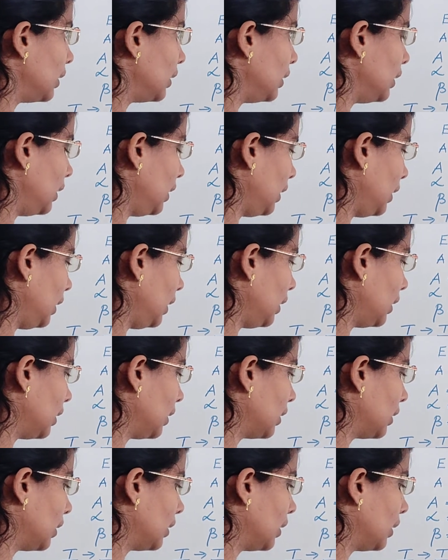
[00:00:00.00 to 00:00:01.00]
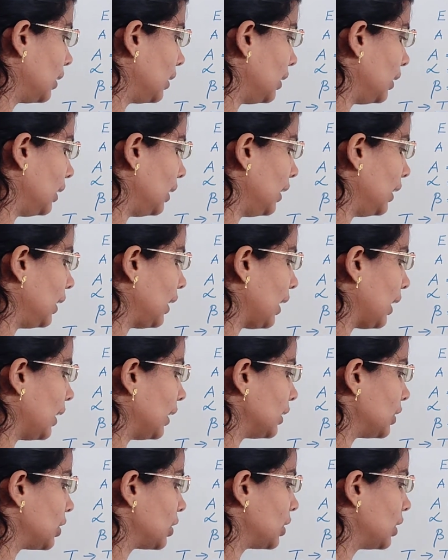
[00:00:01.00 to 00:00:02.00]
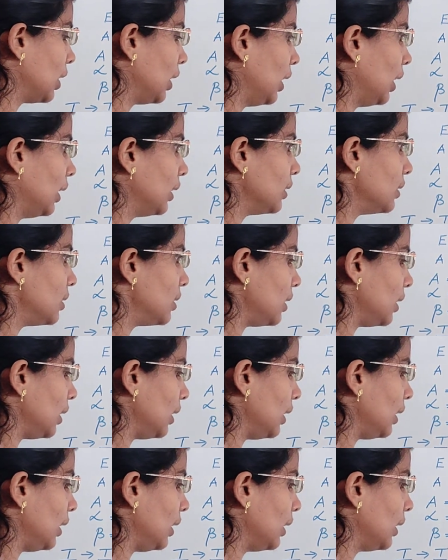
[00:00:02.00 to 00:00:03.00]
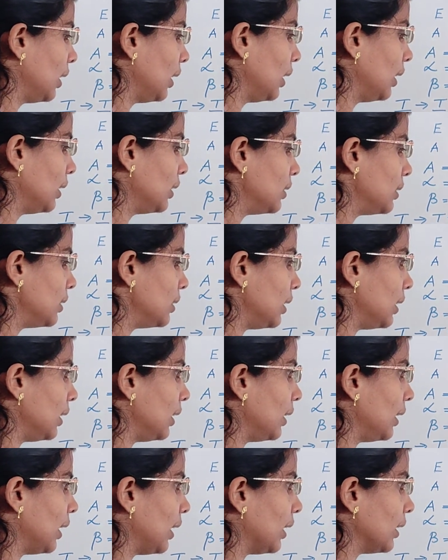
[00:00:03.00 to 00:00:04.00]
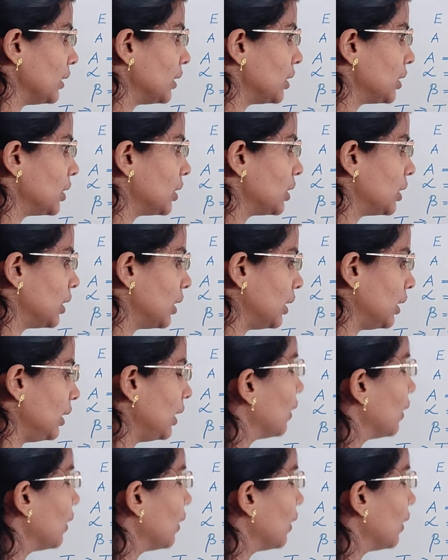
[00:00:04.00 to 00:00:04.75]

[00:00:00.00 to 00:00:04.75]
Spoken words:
E, E dash, T, T dash,